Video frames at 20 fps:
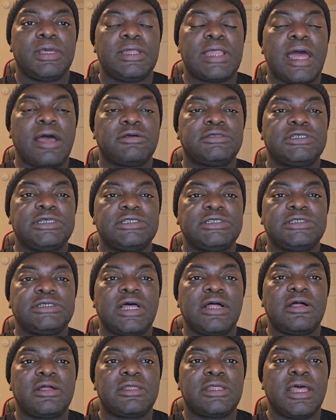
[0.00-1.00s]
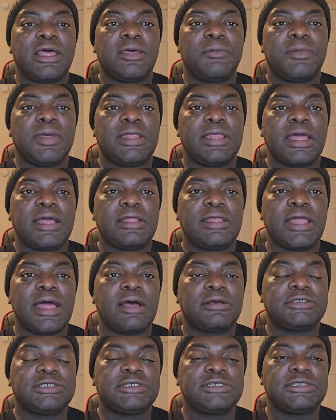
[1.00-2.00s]
now she's selling them, and then
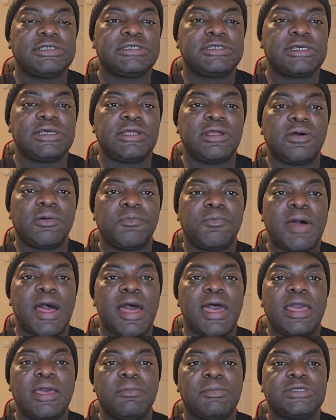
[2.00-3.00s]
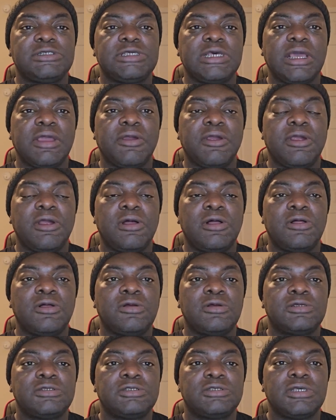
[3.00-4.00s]
now she's just buying
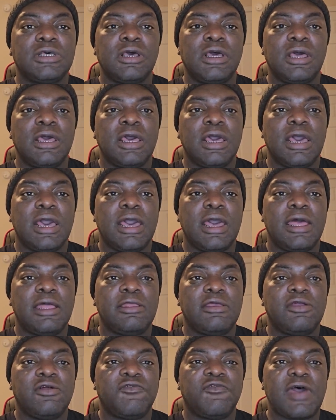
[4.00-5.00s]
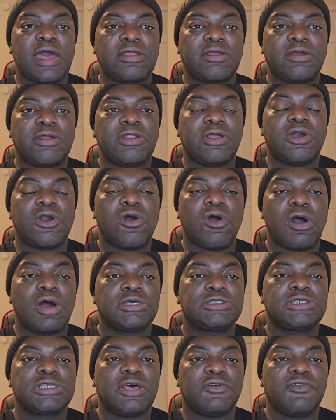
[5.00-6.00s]
materials and factoring the
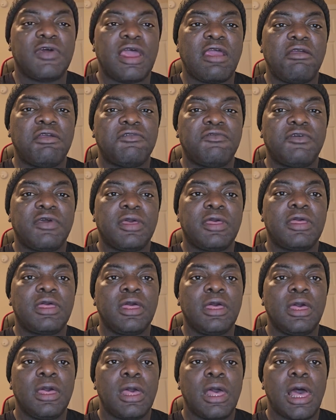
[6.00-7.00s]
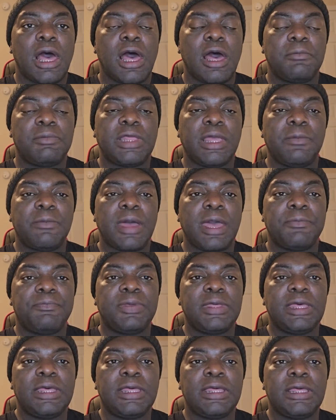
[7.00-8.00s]
cost of everything. They might
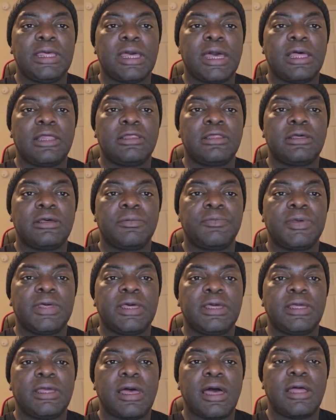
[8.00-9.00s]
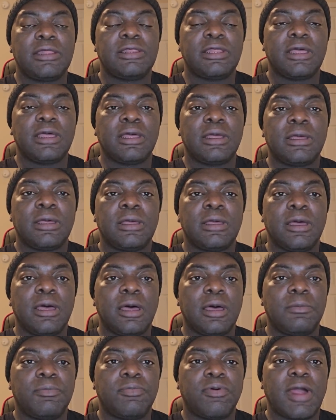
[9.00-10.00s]
be a little bit on
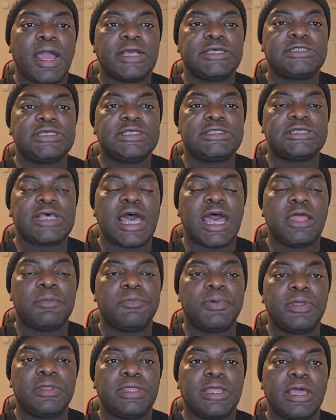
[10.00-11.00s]
the pricey side, but